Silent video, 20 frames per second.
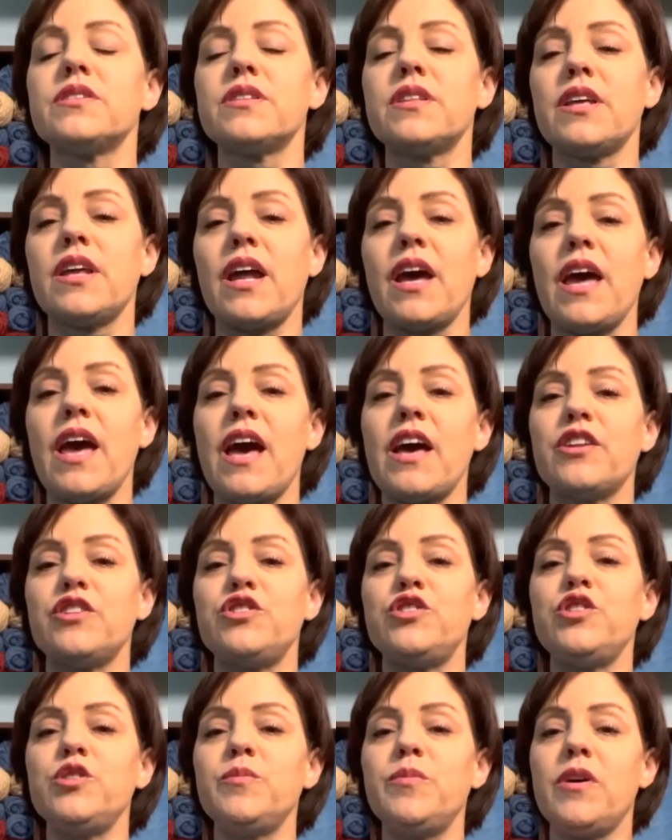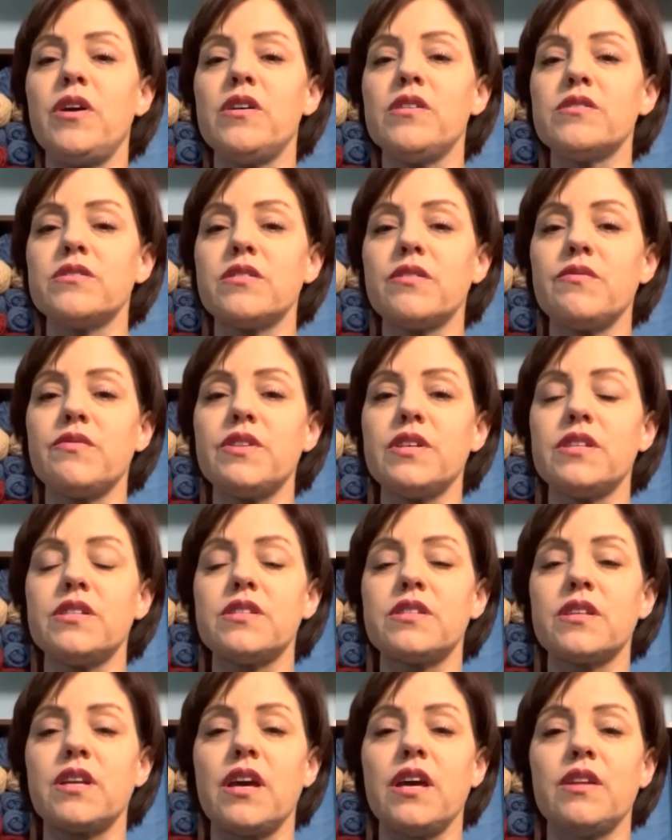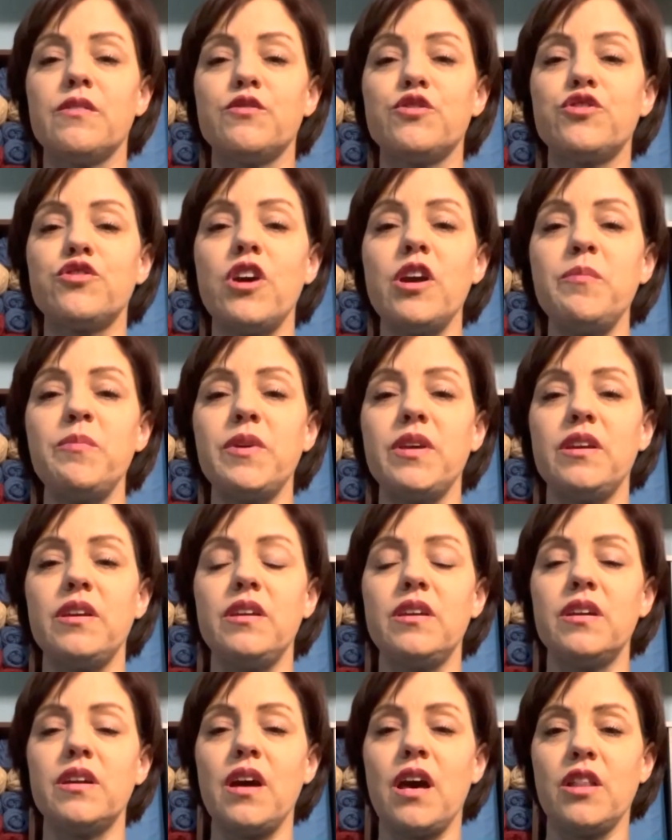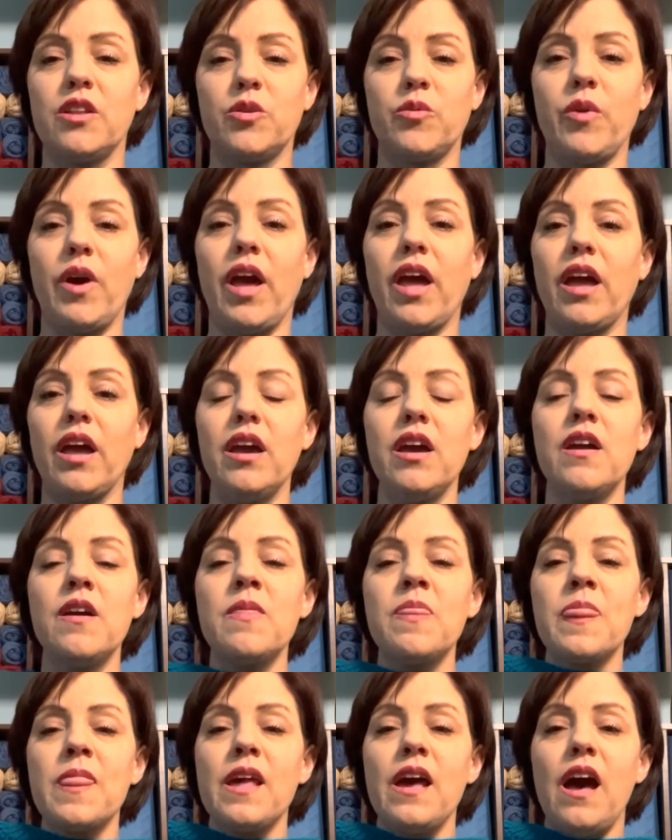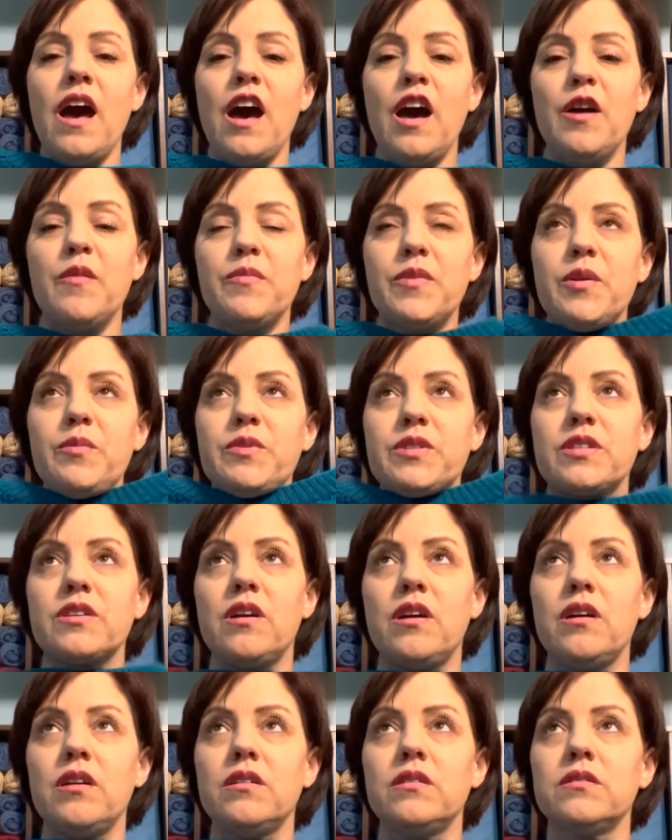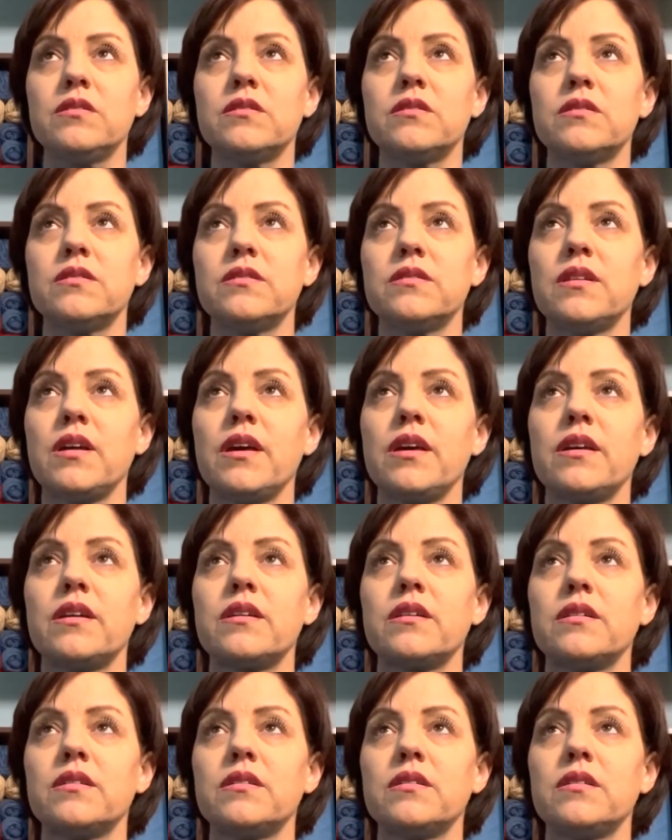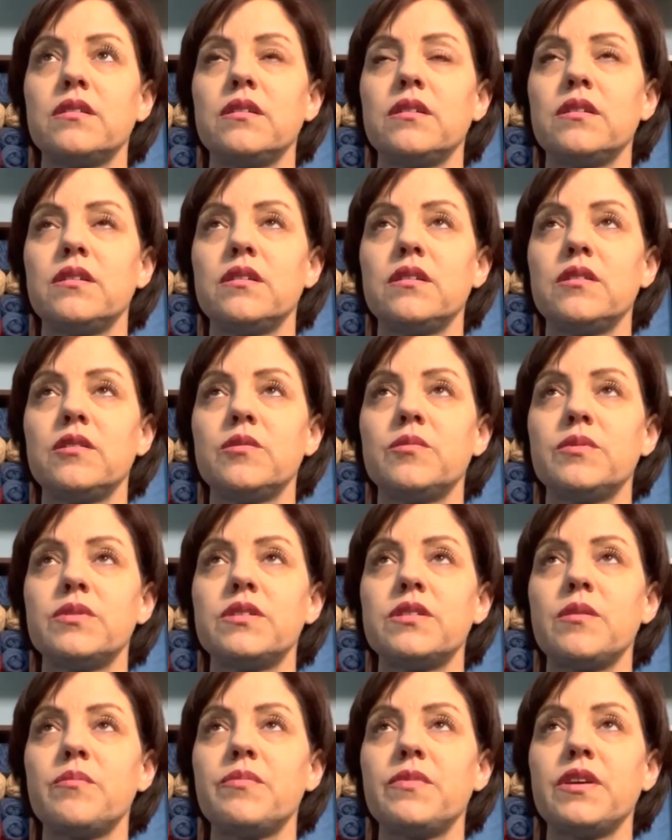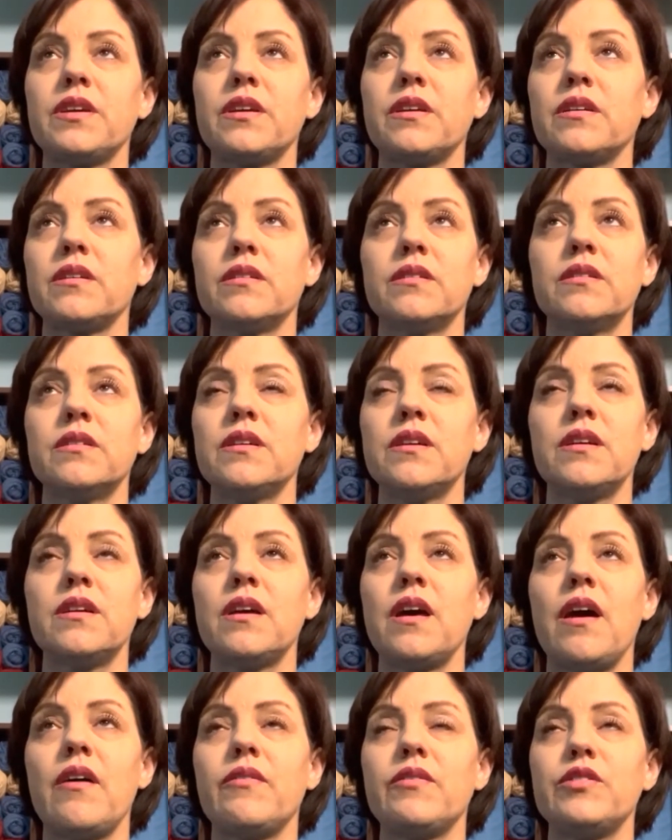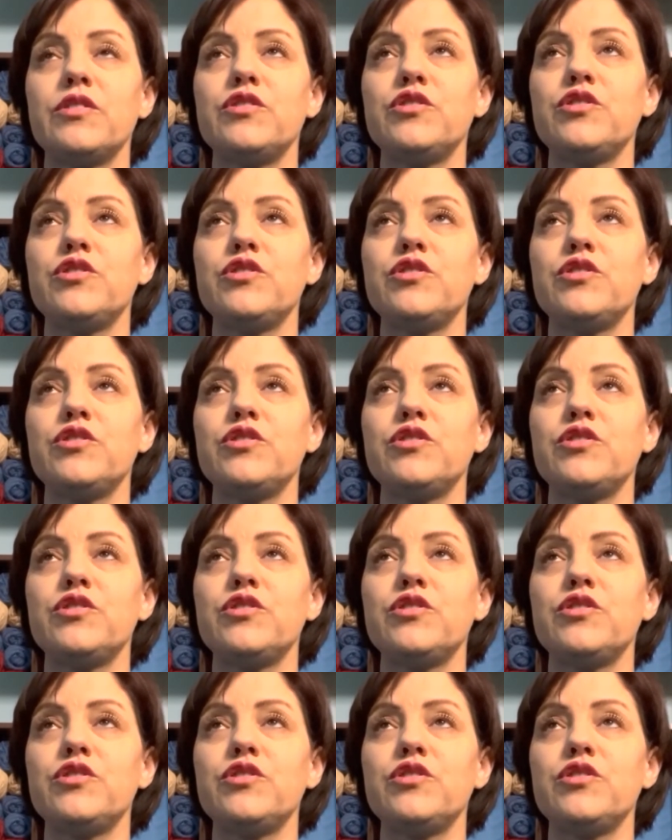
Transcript: that I had two balls of this kind of stripy colorway that was called like, was something having to